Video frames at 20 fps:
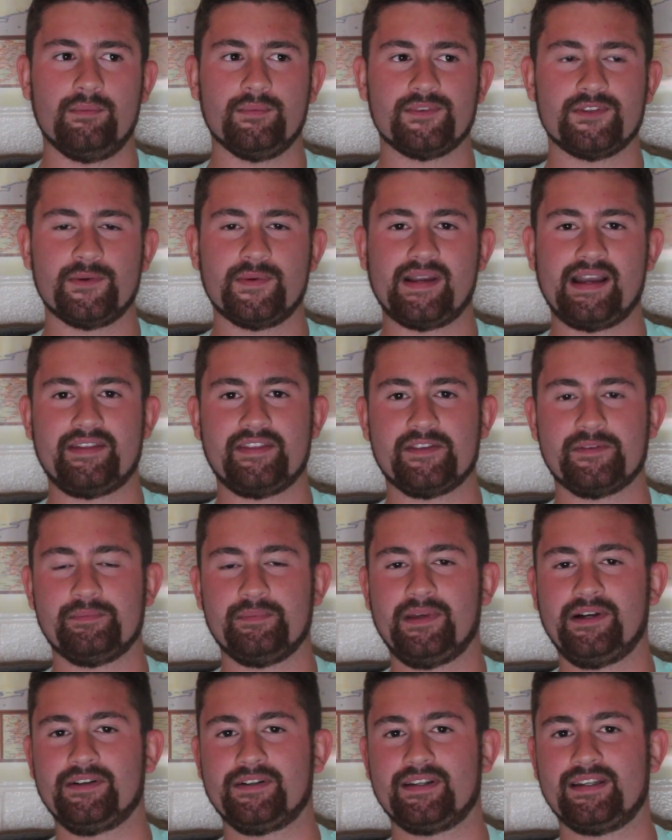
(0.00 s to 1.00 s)
So we got this
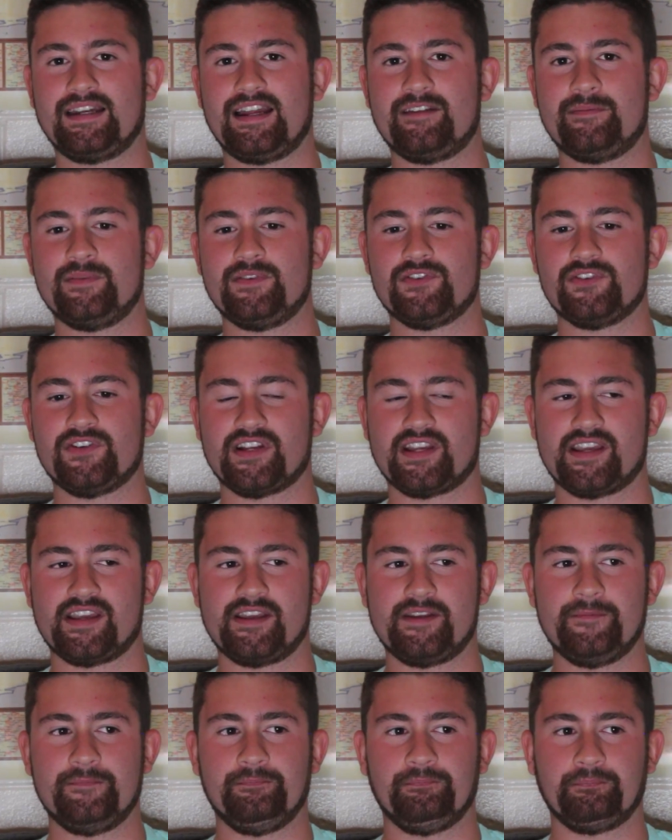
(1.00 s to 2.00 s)
milk and I've been drinking
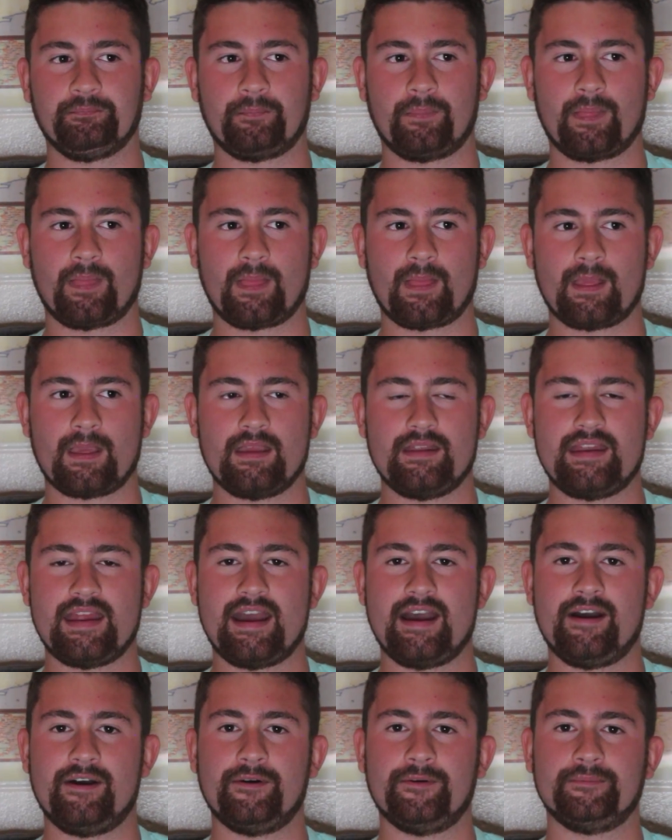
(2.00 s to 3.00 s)
it.
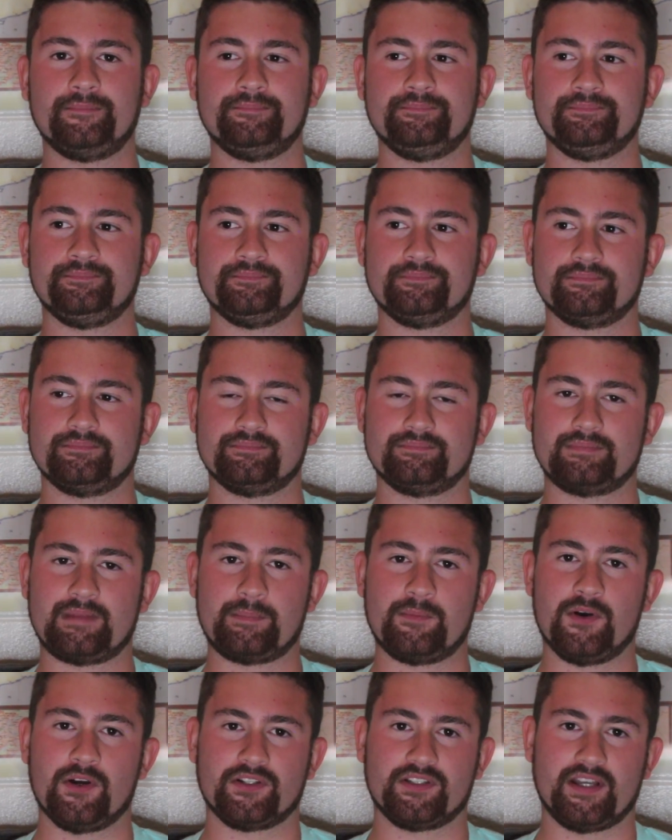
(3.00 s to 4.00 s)
Now
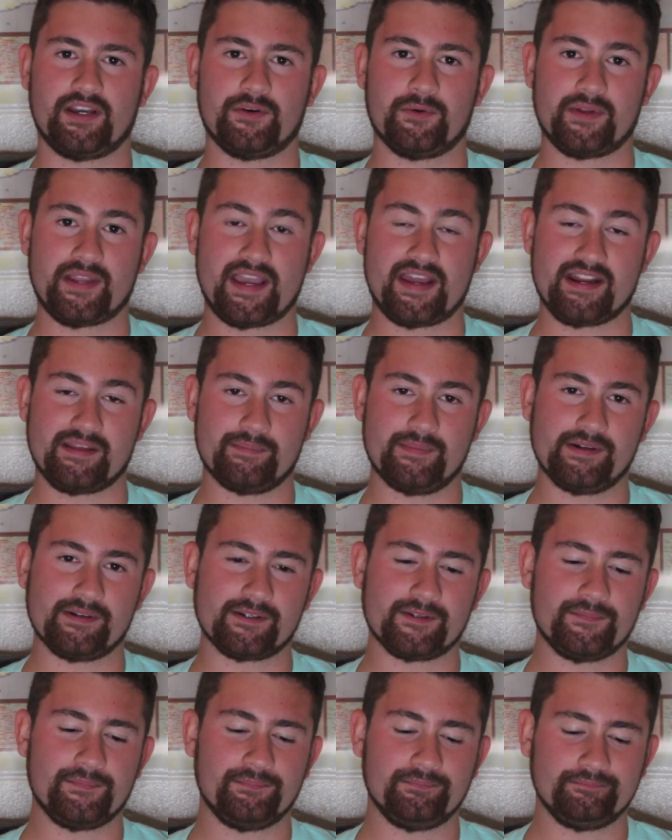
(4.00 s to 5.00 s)
I'm hooked on organic milk.
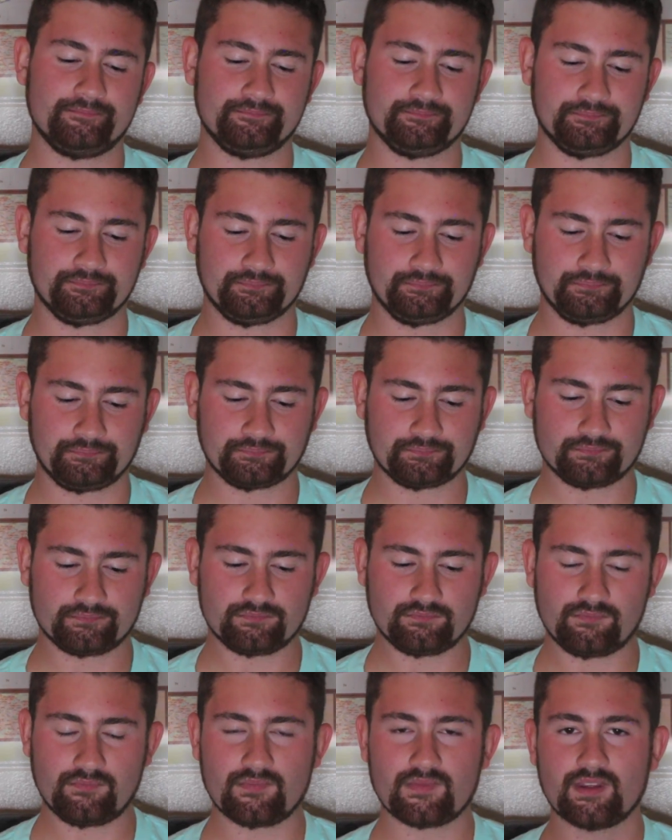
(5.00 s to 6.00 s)

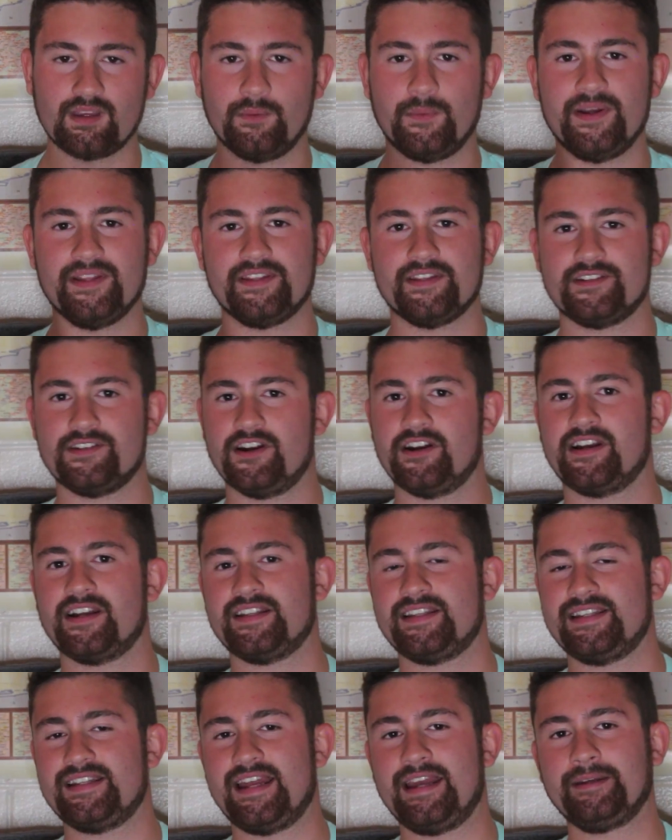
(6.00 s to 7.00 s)
Went to Target
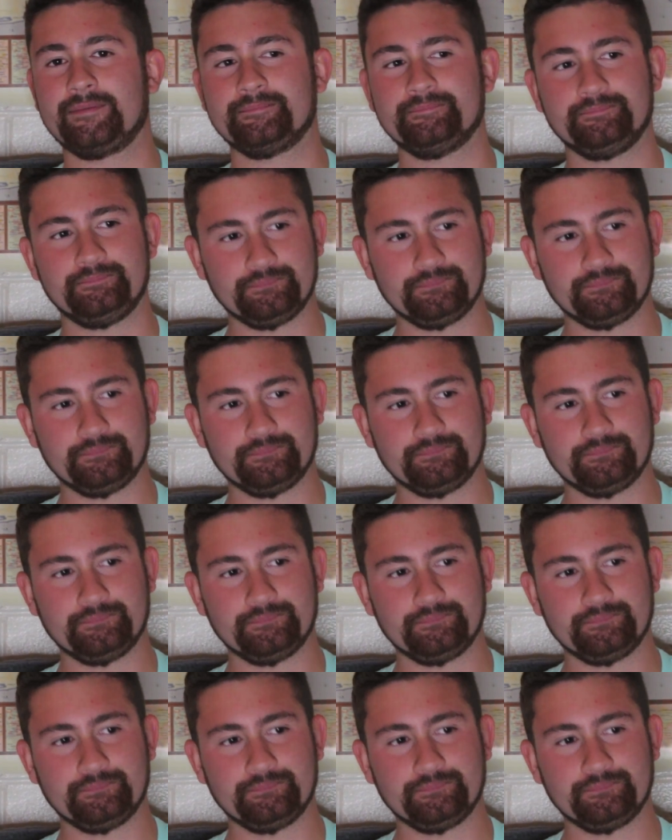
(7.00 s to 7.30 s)
today.